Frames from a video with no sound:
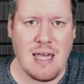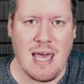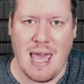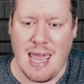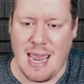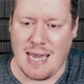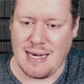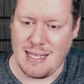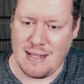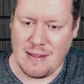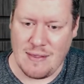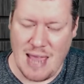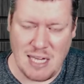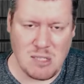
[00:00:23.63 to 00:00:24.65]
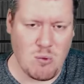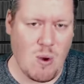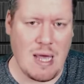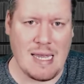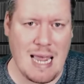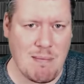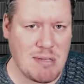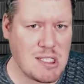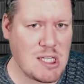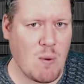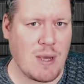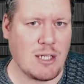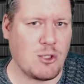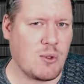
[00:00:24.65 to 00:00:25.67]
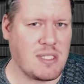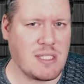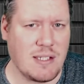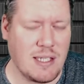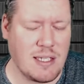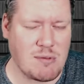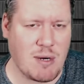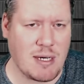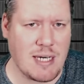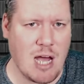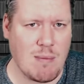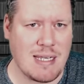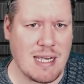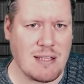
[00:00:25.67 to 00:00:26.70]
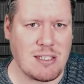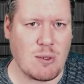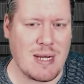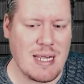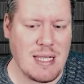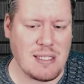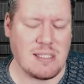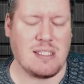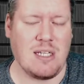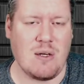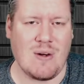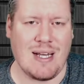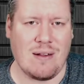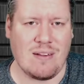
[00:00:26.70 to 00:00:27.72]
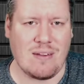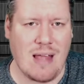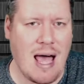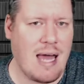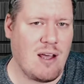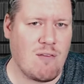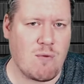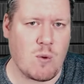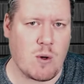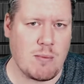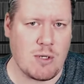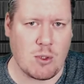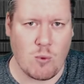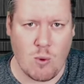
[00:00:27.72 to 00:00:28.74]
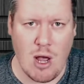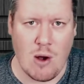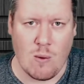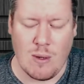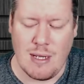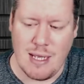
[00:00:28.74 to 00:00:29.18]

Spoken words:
and that's why I'm so interested in these right now, because there is still a lot of room to grow.